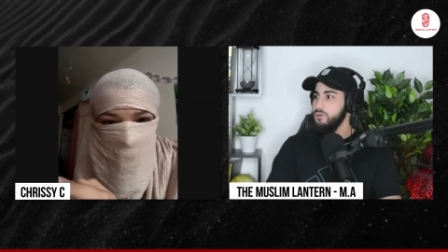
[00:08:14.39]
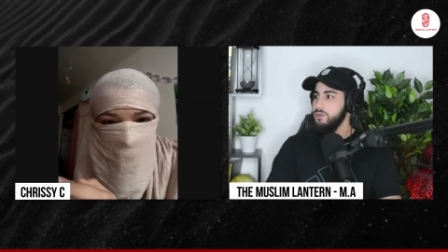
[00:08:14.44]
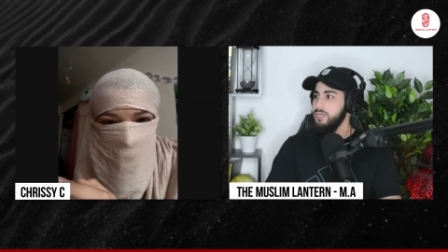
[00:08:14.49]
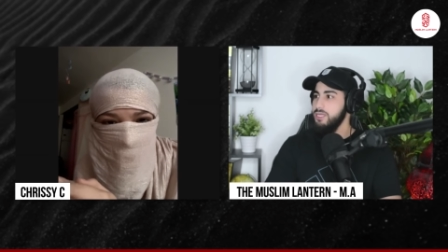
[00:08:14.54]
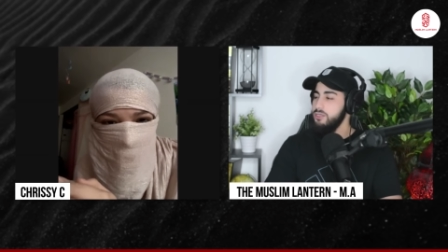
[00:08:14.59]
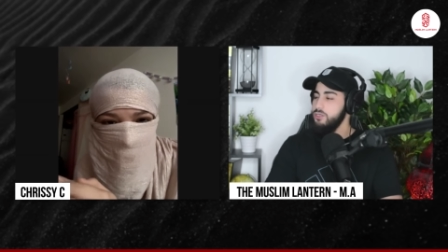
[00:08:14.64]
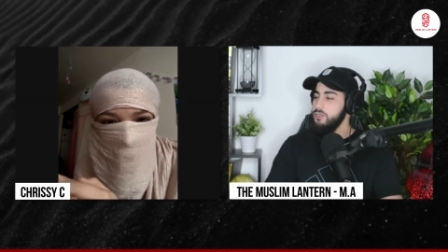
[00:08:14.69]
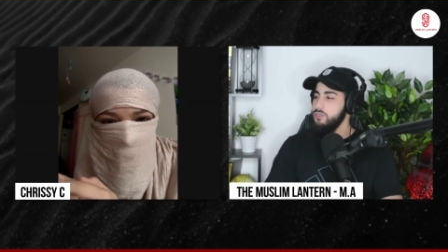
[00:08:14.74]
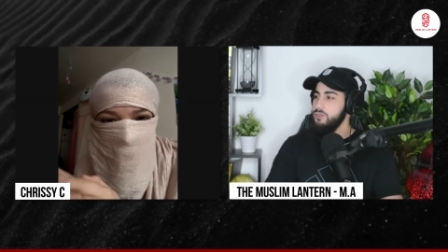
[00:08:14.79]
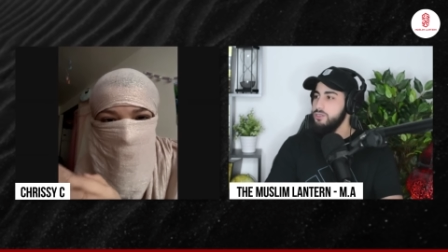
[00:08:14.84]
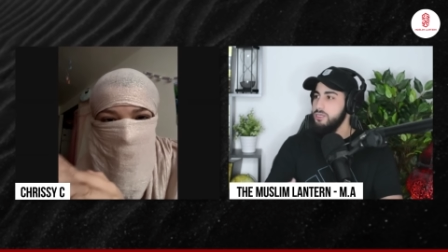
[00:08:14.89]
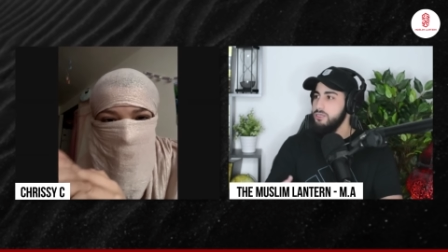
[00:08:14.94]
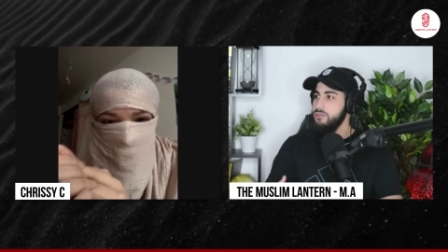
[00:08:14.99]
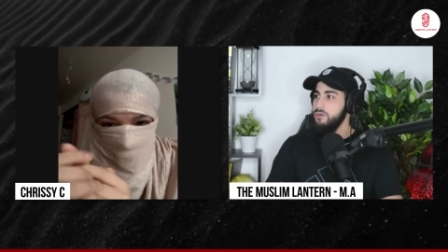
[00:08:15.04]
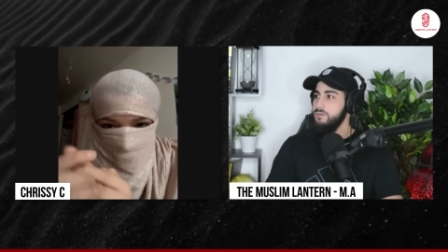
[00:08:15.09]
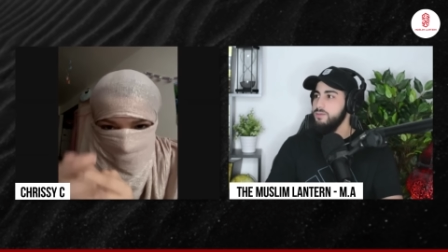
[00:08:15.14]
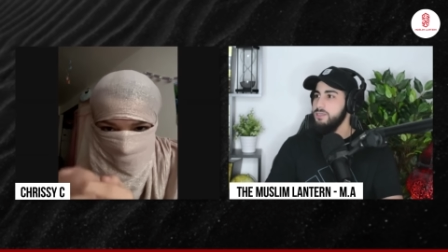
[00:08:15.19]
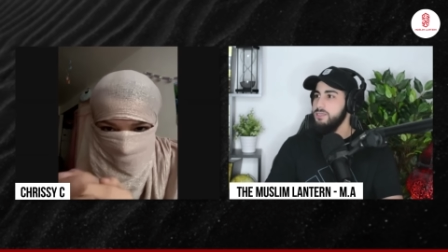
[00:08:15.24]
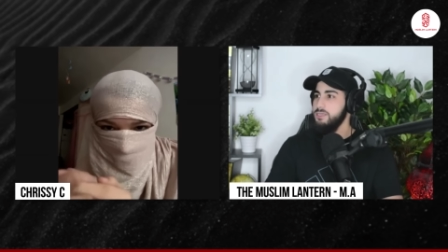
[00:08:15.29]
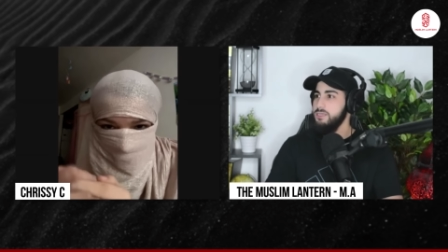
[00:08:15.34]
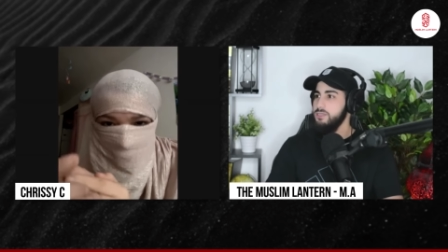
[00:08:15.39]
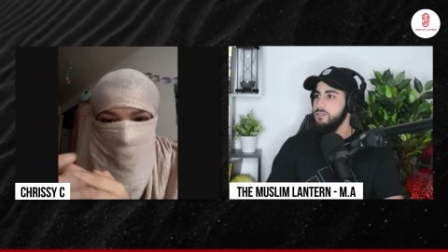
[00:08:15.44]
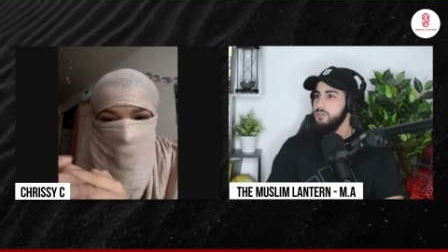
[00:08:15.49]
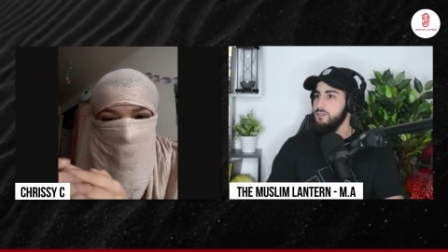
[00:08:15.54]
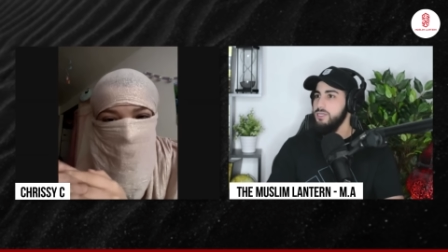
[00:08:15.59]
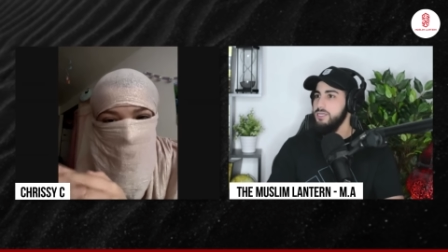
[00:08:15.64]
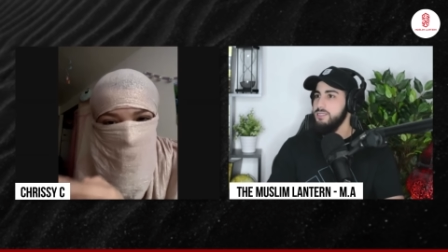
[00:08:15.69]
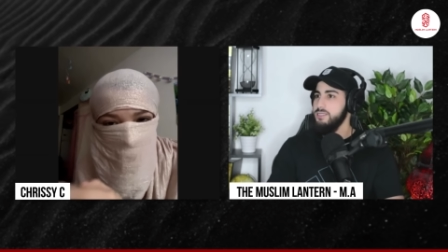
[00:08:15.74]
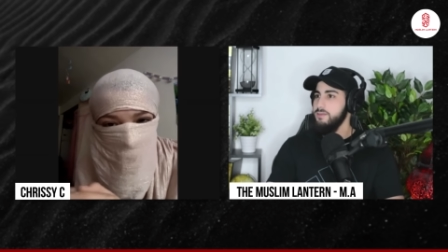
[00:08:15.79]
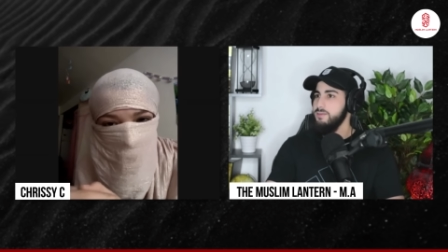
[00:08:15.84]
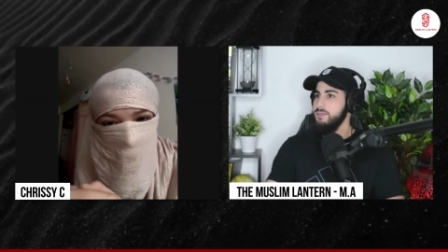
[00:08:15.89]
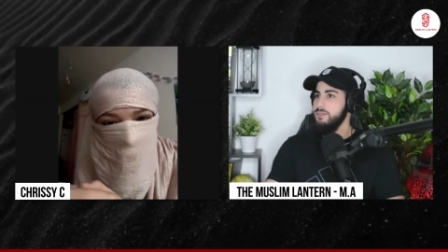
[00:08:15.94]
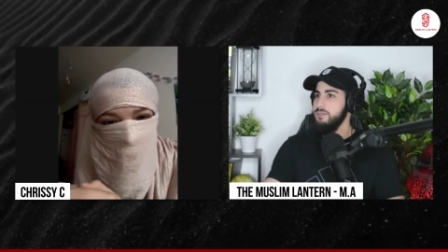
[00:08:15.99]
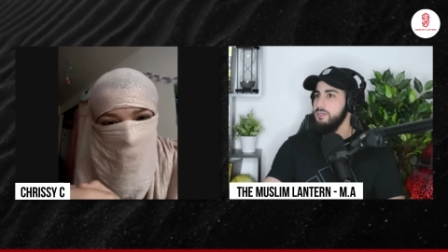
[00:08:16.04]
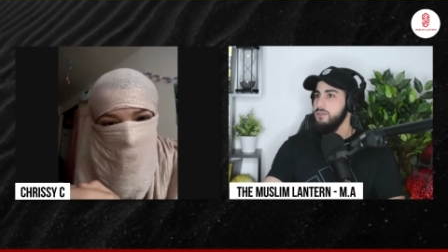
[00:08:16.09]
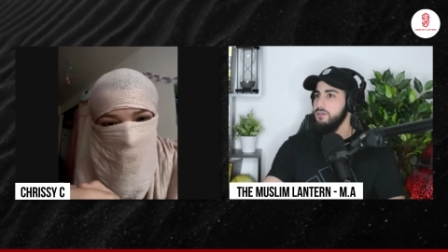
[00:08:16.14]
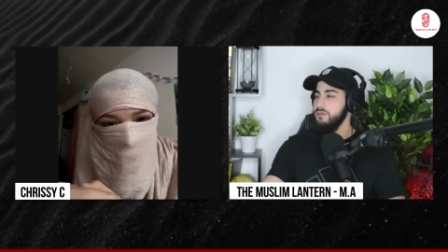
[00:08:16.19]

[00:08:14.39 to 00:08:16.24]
then you should adopt it and you should accept it, you know?